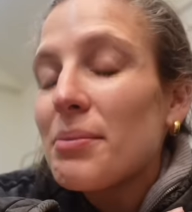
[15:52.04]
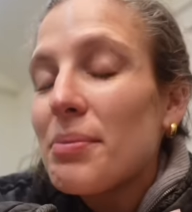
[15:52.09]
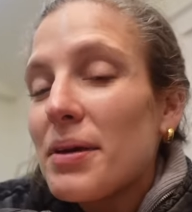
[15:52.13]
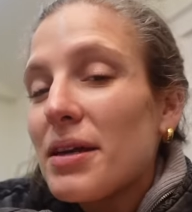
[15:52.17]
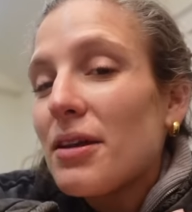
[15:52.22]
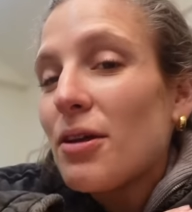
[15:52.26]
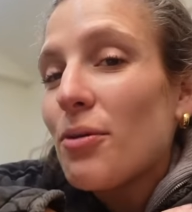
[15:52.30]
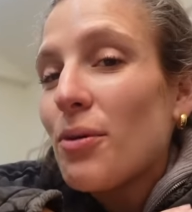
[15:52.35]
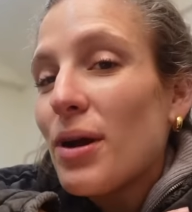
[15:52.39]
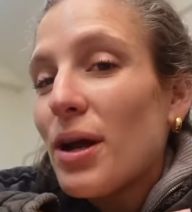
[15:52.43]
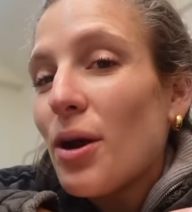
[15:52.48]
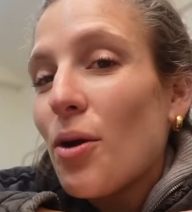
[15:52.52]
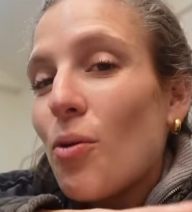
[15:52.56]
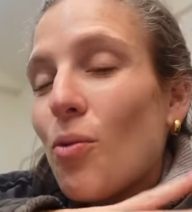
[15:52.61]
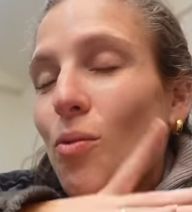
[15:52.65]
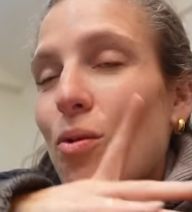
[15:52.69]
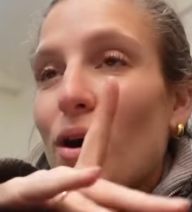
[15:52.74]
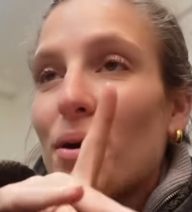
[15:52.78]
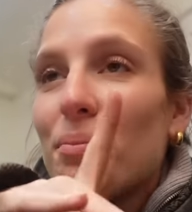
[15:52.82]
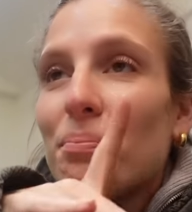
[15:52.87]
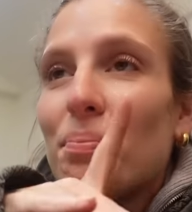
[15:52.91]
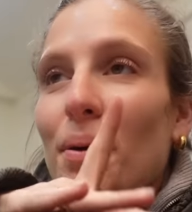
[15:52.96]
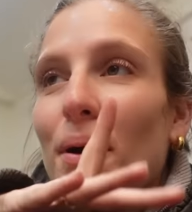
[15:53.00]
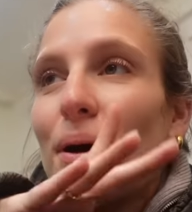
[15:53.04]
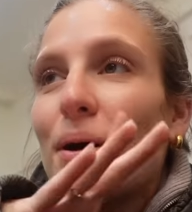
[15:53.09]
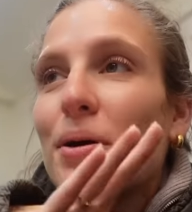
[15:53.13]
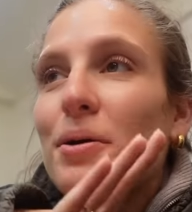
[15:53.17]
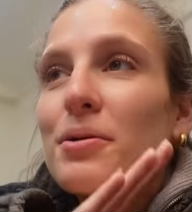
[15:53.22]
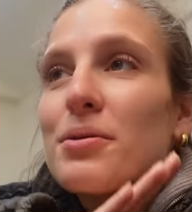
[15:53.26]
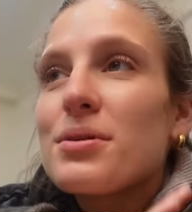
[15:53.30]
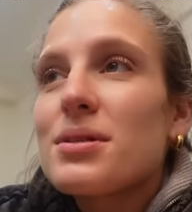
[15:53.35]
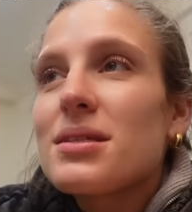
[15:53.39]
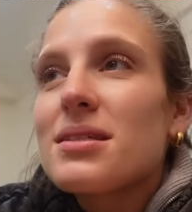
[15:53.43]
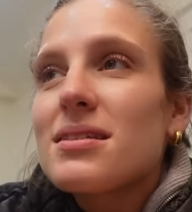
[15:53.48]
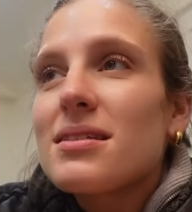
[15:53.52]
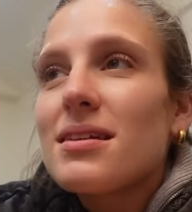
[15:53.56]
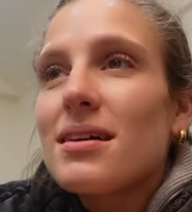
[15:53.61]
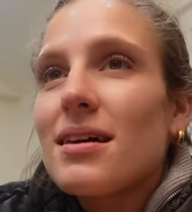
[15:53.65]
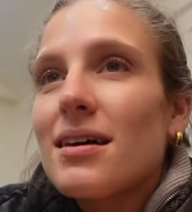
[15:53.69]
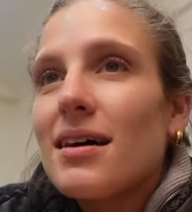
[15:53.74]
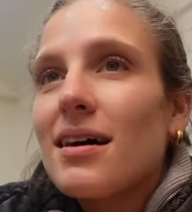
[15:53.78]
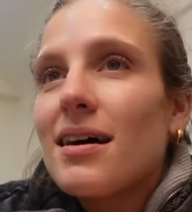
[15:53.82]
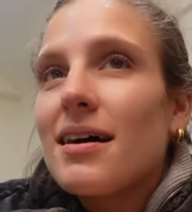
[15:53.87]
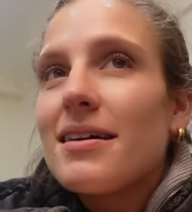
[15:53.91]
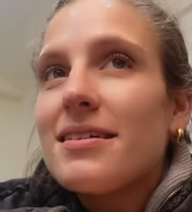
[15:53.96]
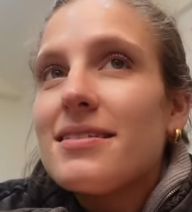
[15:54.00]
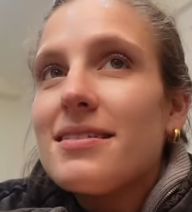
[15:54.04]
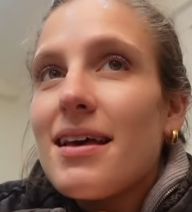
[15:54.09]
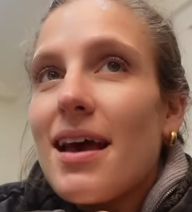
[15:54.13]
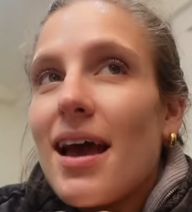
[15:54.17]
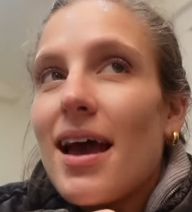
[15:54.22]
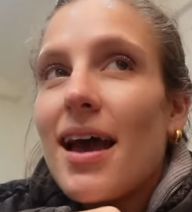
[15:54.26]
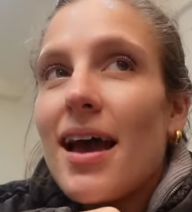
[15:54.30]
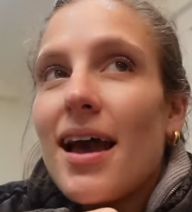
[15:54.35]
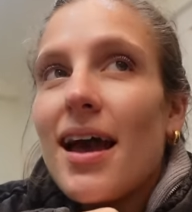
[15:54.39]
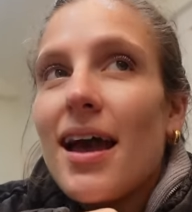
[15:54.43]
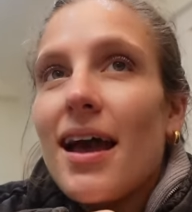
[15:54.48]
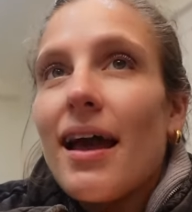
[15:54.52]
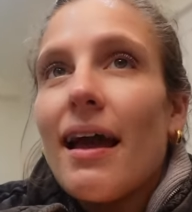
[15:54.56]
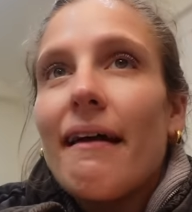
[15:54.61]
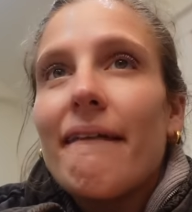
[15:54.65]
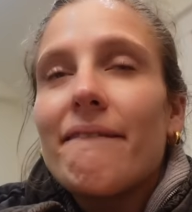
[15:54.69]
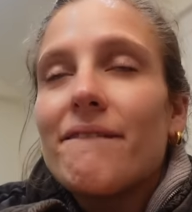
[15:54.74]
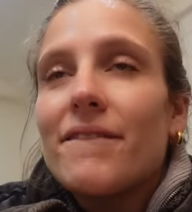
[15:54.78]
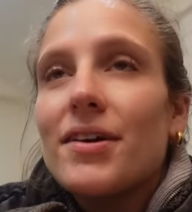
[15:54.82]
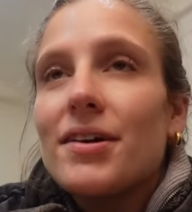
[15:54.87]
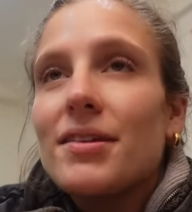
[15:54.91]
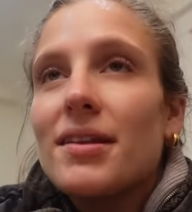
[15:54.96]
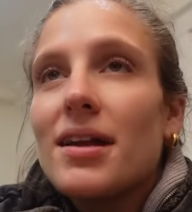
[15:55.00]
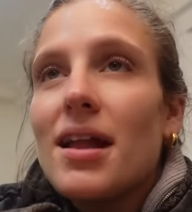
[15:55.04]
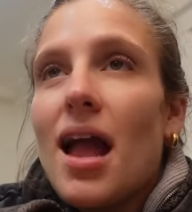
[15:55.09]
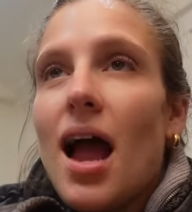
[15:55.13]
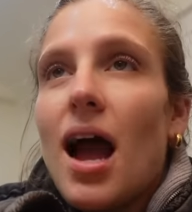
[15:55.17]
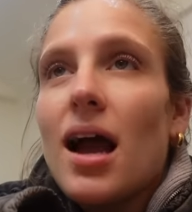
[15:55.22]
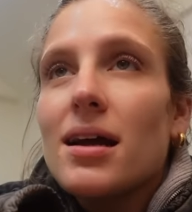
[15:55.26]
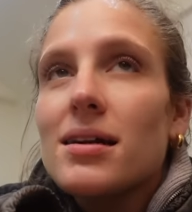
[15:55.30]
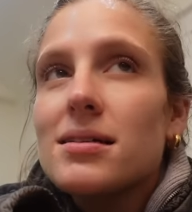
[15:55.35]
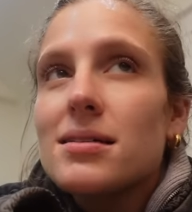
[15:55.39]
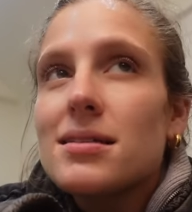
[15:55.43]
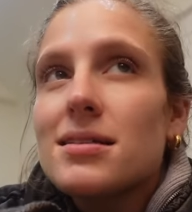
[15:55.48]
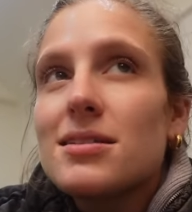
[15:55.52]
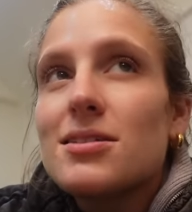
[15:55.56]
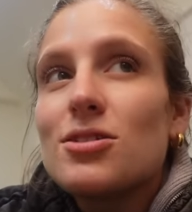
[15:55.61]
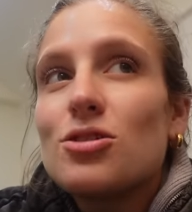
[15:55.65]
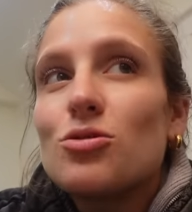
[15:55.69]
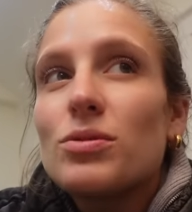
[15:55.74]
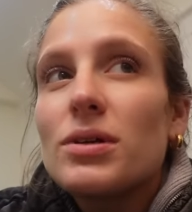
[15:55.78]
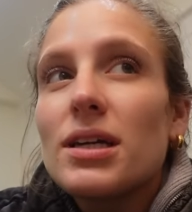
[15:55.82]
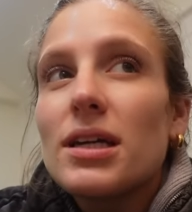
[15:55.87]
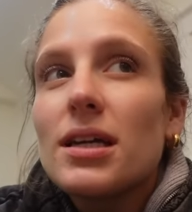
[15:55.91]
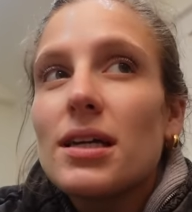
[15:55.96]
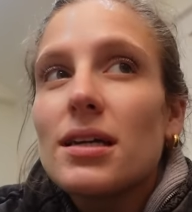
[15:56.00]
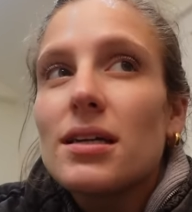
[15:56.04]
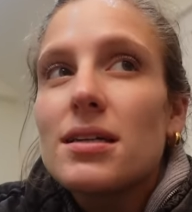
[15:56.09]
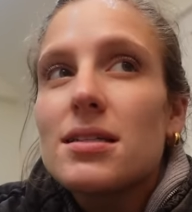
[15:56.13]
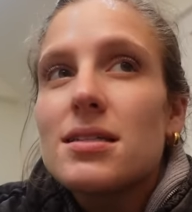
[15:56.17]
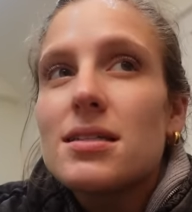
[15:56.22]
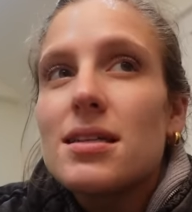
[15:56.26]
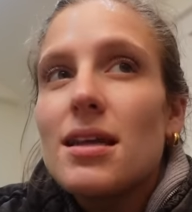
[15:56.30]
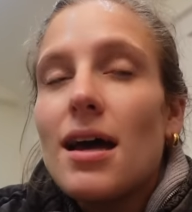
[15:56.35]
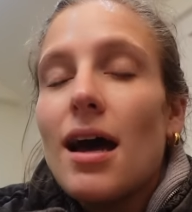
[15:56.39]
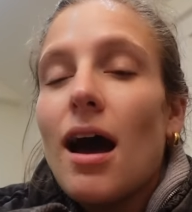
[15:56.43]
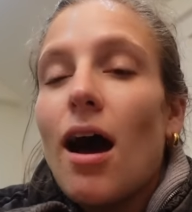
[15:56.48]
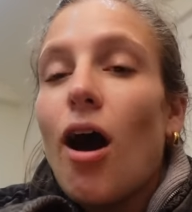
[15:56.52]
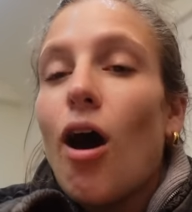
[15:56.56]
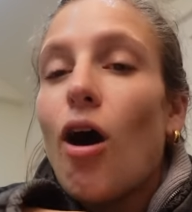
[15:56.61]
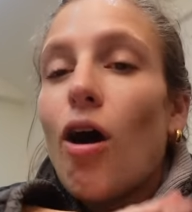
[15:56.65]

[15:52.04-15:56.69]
be doing one post a day for the next two weeks.